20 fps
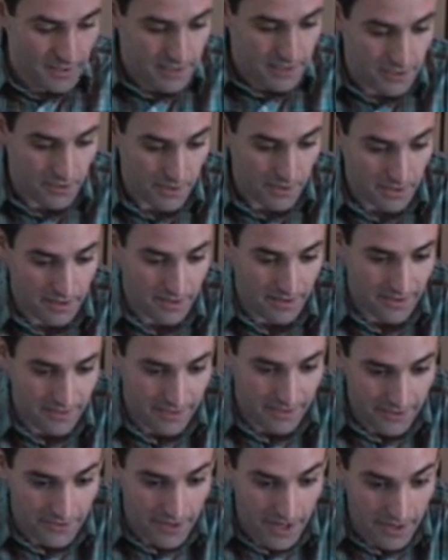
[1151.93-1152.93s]
So
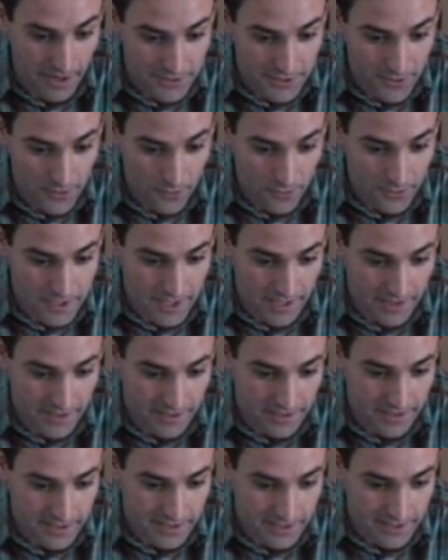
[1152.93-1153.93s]
the graph shows that
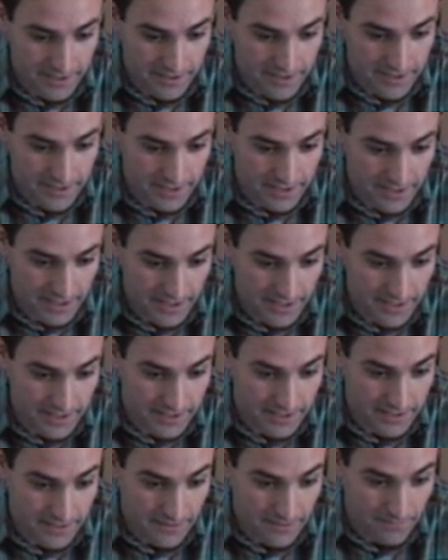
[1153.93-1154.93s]
the distance
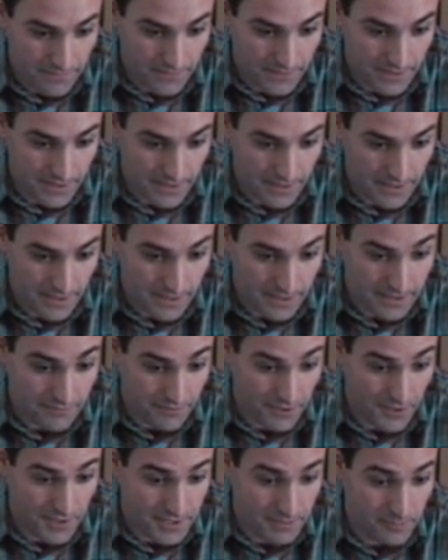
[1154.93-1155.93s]
is
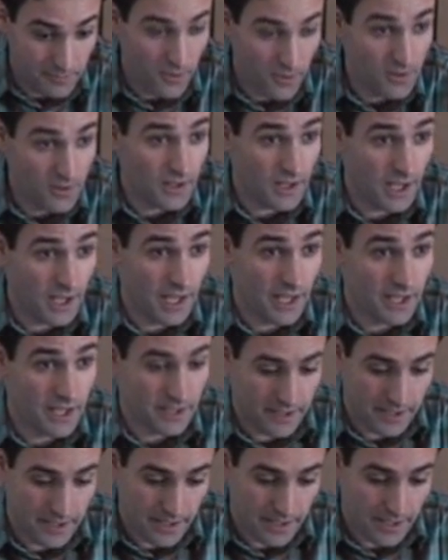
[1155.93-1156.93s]
very small,
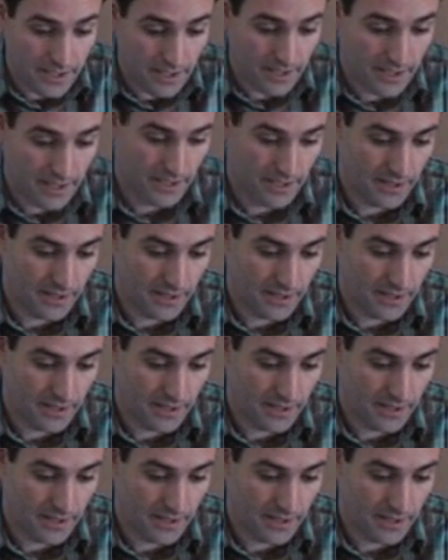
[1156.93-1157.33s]
and the